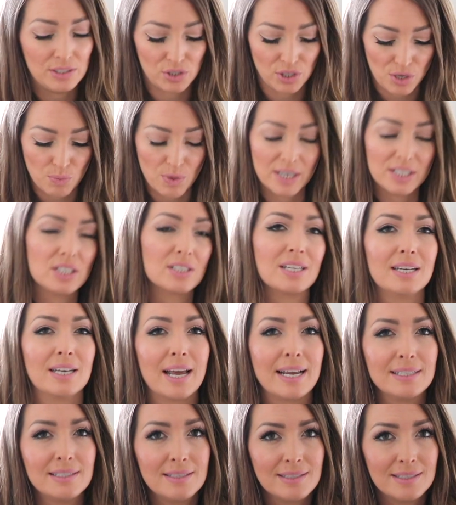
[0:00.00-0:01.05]
So you want just a
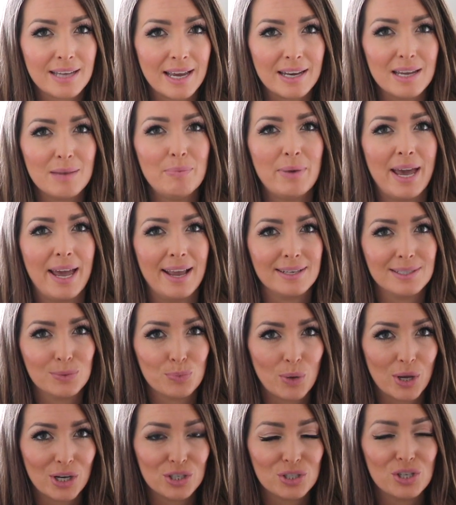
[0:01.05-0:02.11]
nice steady pace
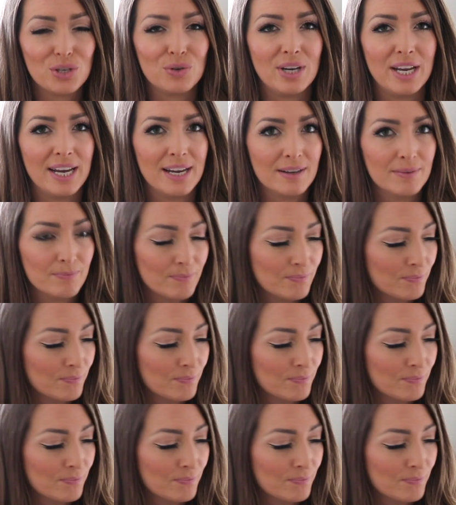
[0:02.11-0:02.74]
while you're tuning.